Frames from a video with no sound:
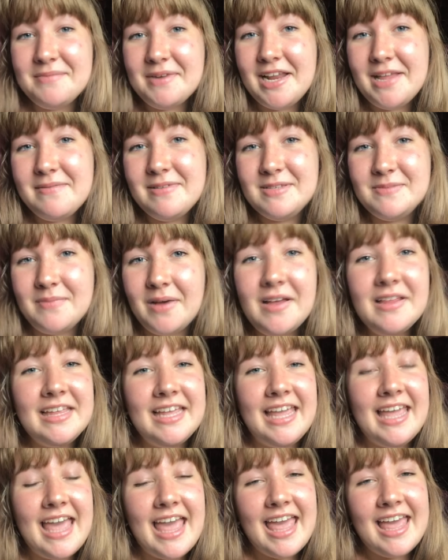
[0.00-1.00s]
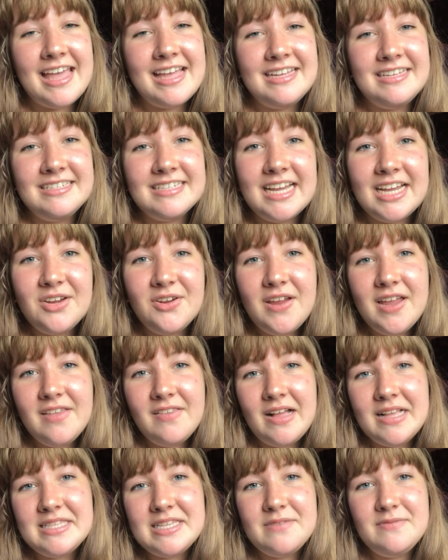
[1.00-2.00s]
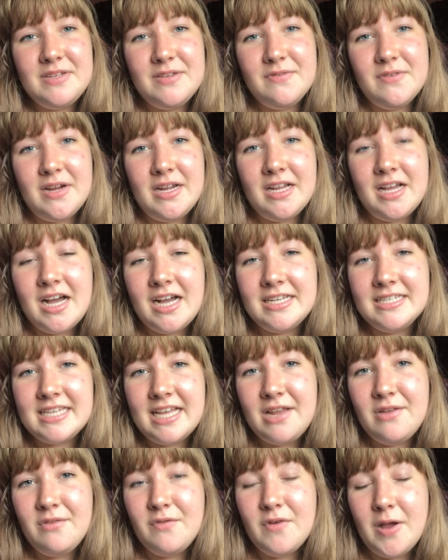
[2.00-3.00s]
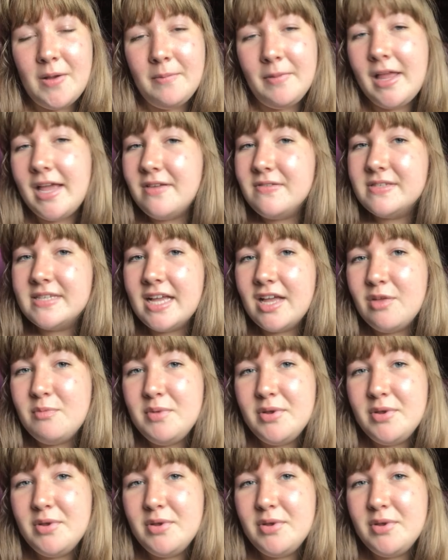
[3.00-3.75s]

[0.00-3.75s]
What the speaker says: my name is Molly and I create lots of different content from lifestyle,